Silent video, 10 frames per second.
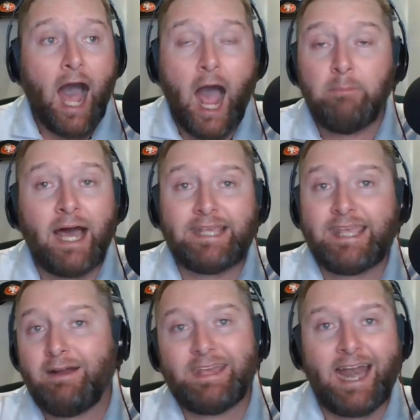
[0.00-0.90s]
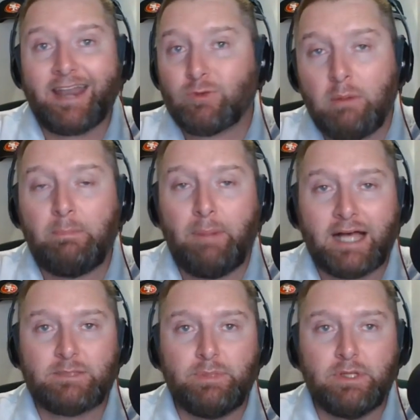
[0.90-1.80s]
I'm not counting out of the realm of
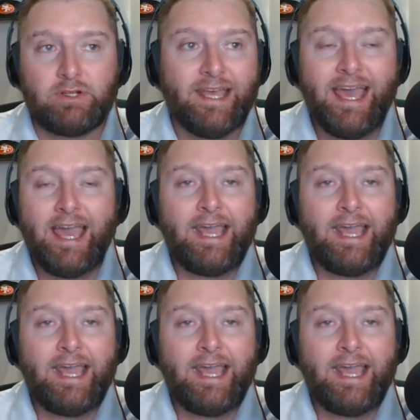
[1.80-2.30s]
possibility.